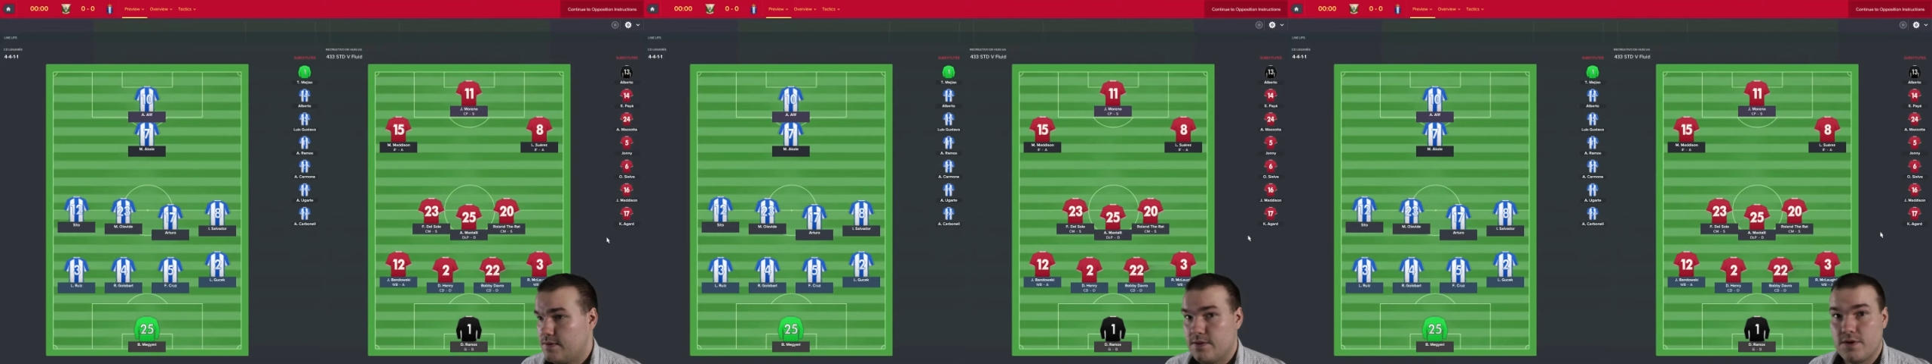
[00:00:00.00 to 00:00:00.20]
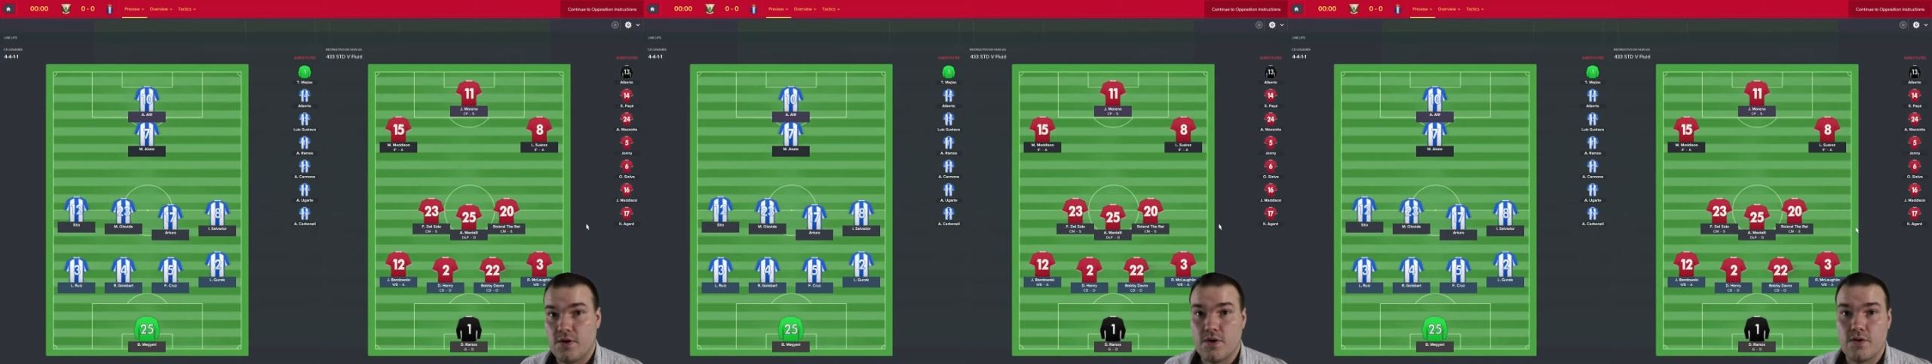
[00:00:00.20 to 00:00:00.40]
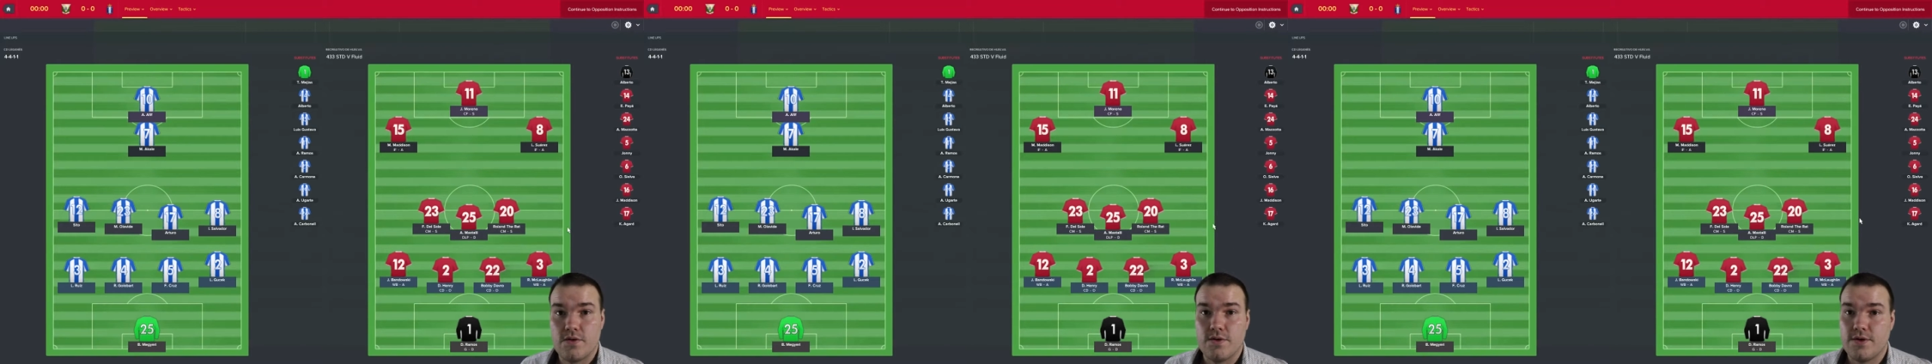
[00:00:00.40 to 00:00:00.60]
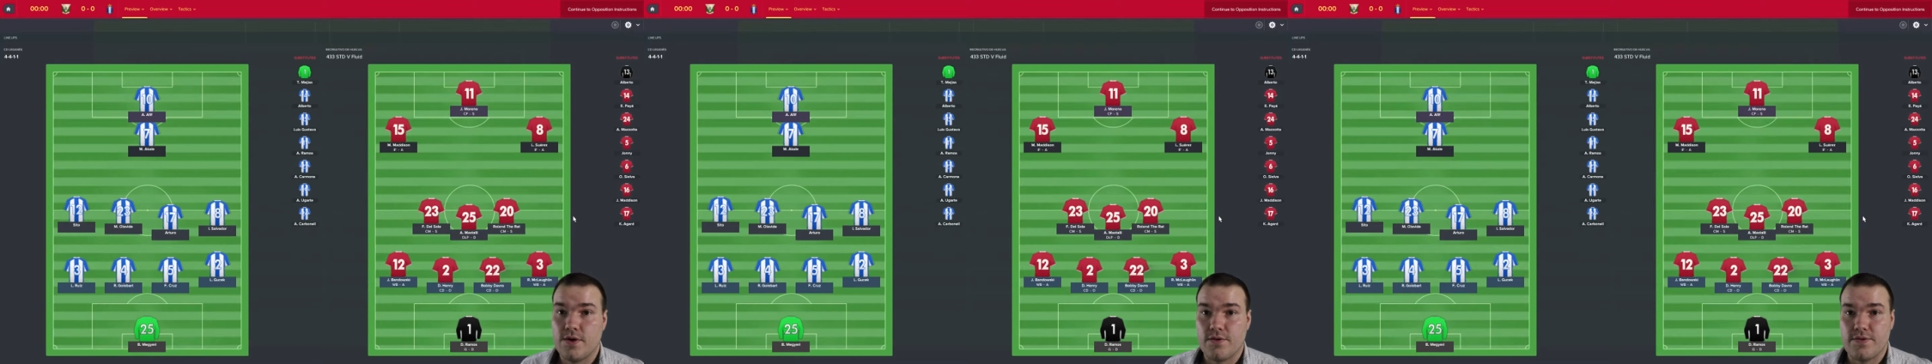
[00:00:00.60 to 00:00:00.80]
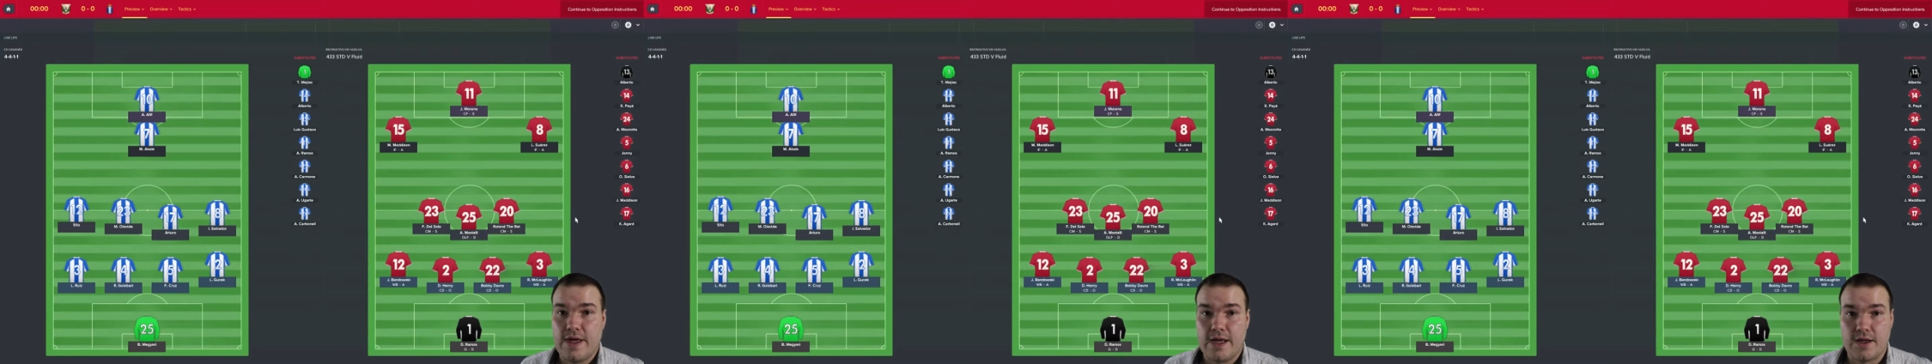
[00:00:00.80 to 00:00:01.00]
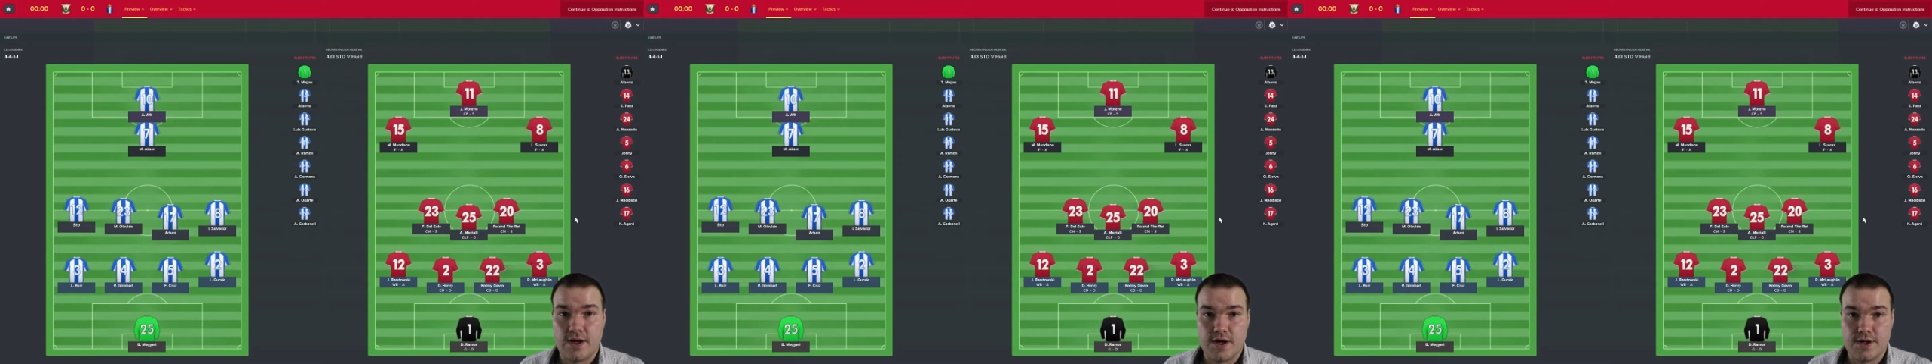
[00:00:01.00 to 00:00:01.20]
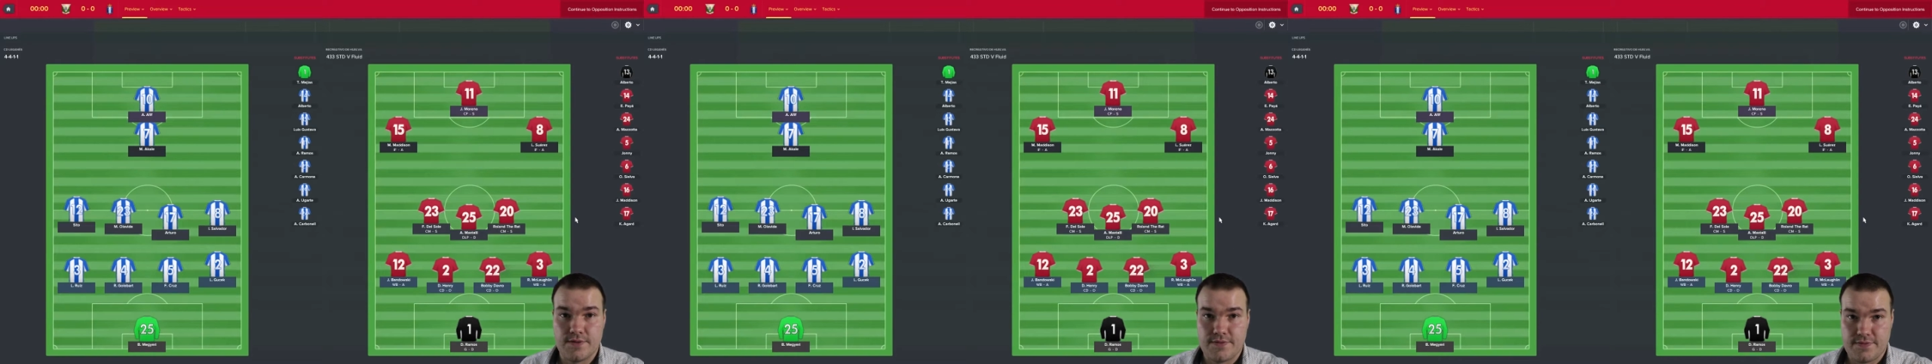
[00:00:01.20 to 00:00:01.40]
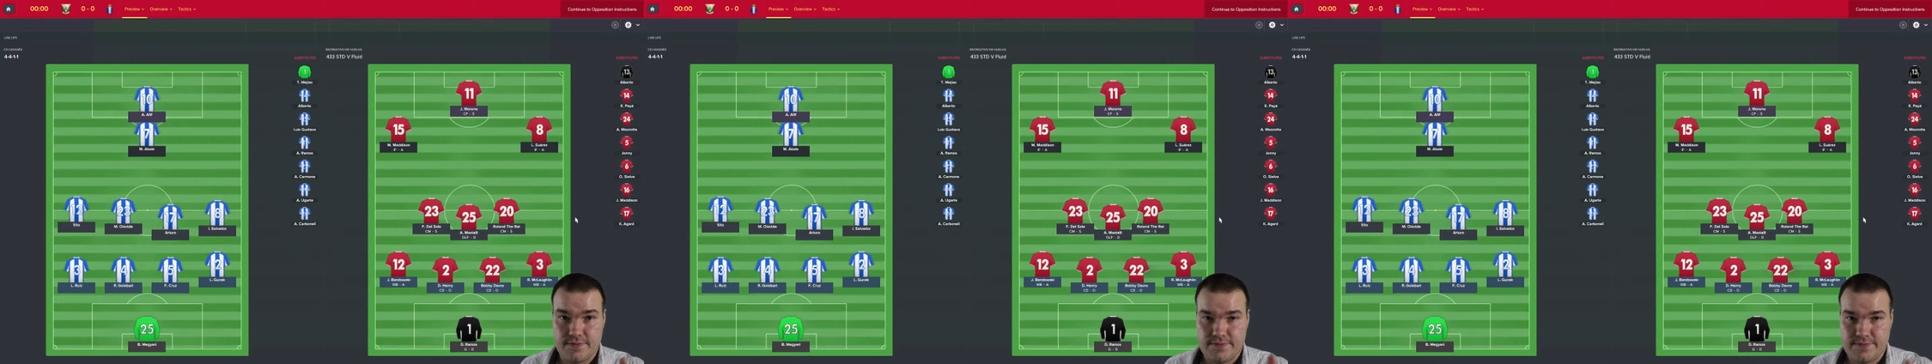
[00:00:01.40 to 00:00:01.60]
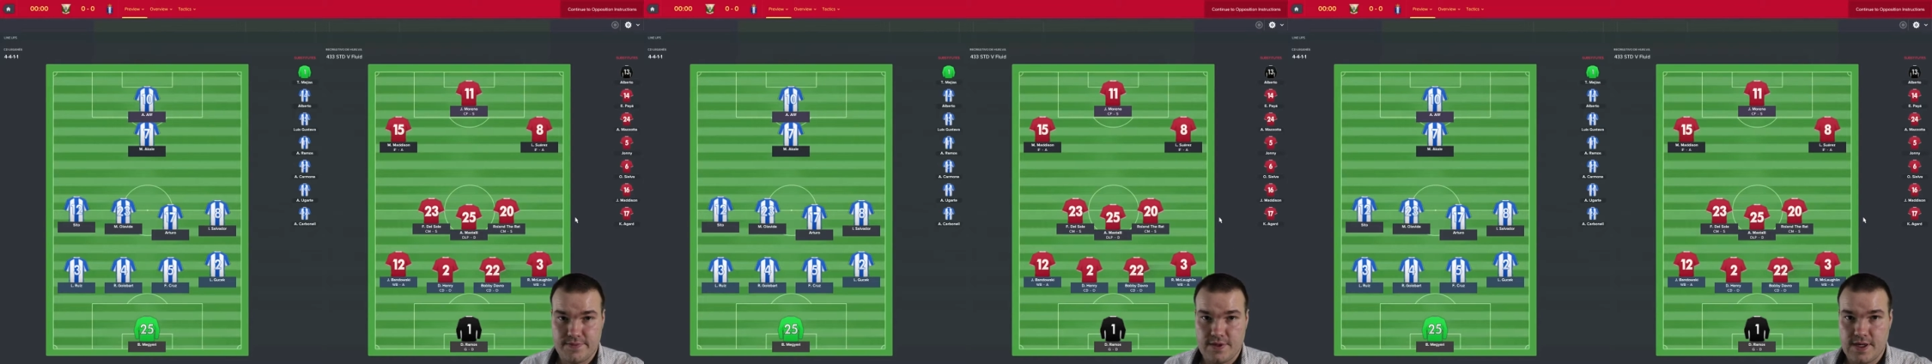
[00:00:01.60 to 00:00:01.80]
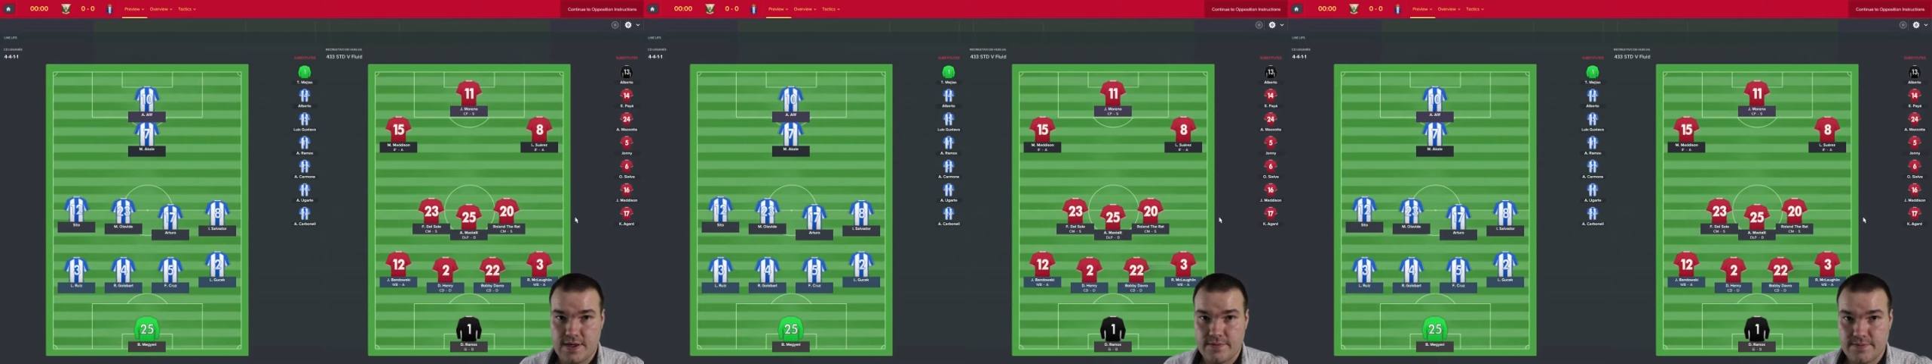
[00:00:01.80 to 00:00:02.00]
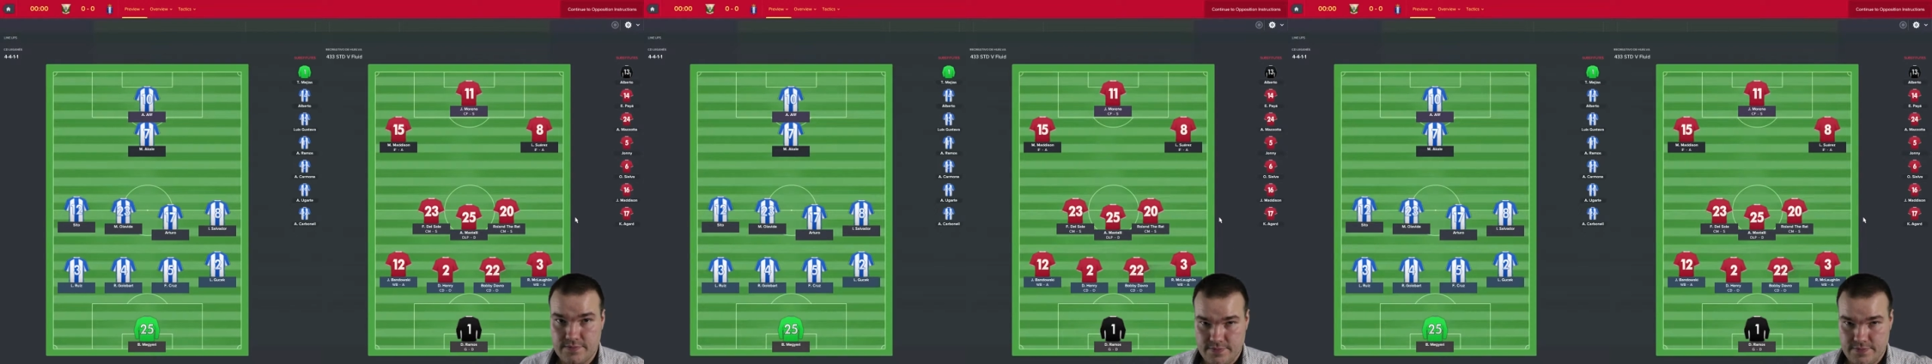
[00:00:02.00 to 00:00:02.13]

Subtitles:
Not that kind of, yeah.